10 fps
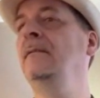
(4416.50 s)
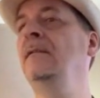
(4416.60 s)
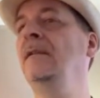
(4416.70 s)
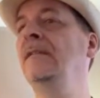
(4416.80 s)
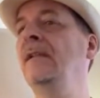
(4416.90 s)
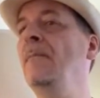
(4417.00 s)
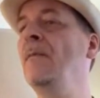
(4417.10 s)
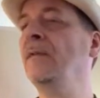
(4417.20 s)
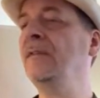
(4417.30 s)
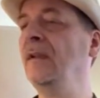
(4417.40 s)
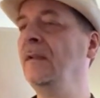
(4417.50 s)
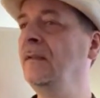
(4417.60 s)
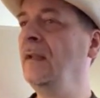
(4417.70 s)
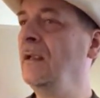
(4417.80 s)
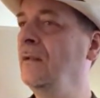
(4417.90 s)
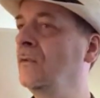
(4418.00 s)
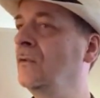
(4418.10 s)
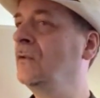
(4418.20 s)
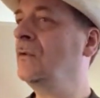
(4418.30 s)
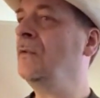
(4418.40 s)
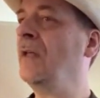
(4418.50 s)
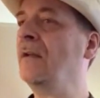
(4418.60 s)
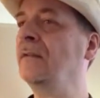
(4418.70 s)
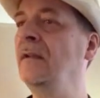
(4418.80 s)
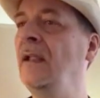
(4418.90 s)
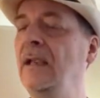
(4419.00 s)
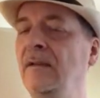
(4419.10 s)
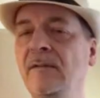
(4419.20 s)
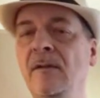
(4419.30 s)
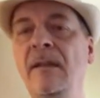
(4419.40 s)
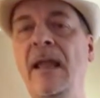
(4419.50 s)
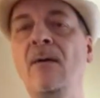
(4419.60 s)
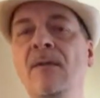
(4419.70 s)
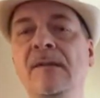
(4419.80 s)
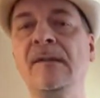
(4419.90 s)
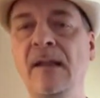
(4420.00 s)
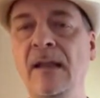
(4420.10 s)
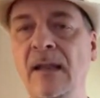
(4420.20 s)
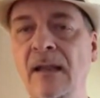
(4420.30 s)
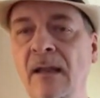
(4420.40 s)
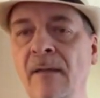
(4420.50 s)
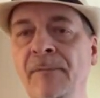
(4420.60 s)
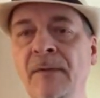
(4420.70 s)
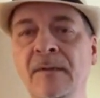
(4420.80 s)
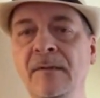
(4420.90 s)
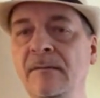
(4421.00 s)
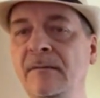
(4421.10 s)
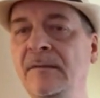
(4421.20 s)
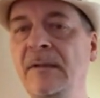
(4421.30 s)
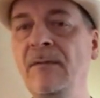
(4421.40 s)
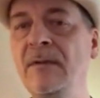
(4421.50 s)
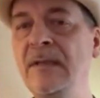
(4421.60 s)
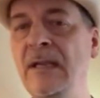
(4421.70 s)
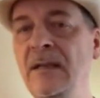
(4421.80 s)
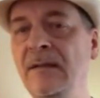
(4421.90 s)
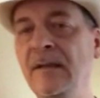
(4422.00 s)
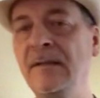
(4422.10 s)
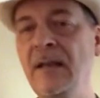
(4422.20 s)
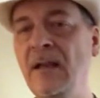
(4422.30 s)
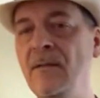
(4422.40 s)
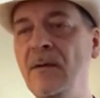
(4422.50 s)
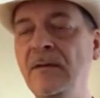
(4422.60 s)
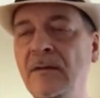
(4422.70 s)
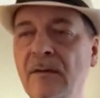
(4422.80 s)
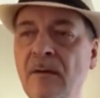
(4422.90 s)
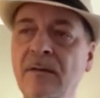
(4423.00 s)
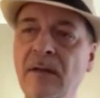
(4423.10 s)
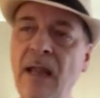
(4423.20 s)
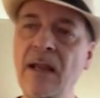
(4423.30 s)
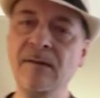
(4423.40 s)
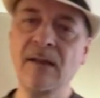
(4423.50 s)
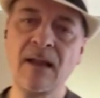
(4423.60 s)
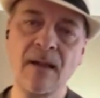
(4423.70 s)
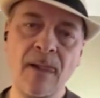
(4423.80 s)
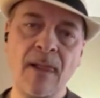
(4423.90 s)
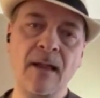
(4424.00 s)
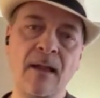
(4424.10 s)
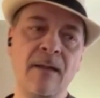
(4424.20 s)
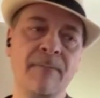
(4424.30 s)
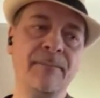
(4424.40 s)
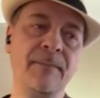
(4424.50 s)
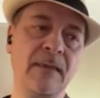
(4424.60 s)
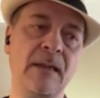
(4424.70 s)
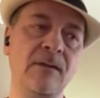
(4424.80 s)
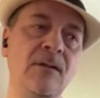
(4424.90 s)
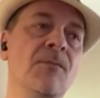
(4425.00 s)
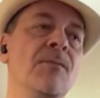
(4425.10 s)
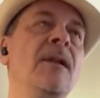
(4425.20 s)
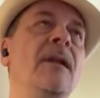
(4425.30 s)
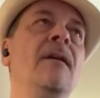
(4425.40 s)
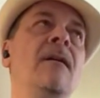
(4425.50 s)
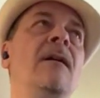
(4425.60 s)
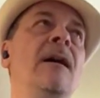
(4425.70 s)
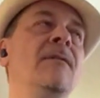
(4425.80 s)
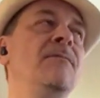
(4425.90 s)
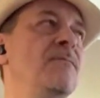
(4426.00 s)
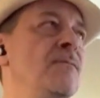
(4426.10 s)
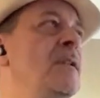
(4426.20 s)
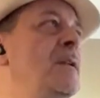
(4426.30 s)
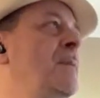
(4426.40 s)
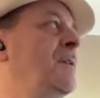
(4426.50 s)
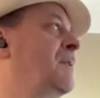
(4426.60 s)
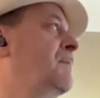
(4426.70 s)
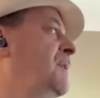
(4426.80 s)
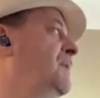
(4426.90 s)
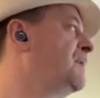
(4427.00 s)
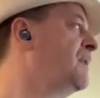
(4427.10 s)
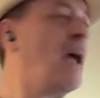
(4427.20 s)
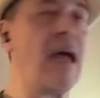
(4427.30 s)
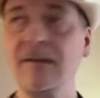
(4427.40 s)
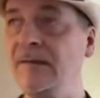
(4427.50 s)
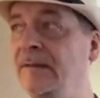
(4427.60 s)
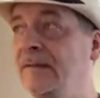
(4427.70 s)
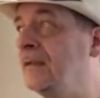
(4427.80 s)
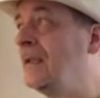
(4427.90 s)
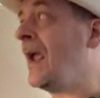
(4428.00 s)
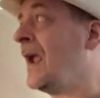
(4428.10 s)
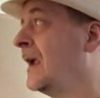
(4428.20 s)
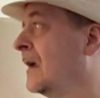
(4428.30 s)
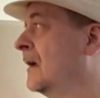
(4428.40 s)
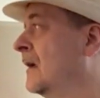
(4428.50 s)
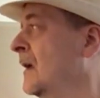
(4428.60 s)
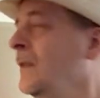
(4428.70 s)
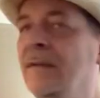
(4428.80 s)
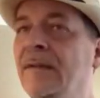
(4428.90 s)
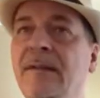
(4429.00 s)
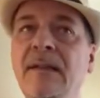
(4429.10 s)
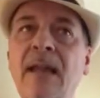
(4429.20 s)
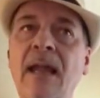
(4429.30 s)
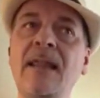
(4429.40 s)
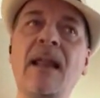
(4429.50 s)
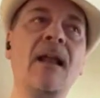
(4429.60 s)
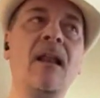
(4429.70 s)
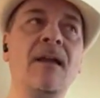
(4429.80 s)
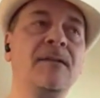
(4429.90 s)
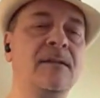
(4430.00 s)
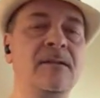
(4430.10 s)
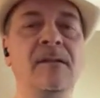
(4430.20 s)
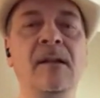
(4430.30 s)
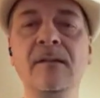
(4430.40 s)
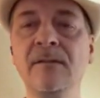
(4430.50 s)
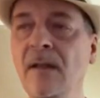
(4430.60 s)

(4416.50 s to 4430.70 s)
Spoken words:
December 16th, 2008. So now it's the 17th, 16th anniversary. So today it's like you really, oh, I really miss him. This is the day. This is the day that I lost such and such.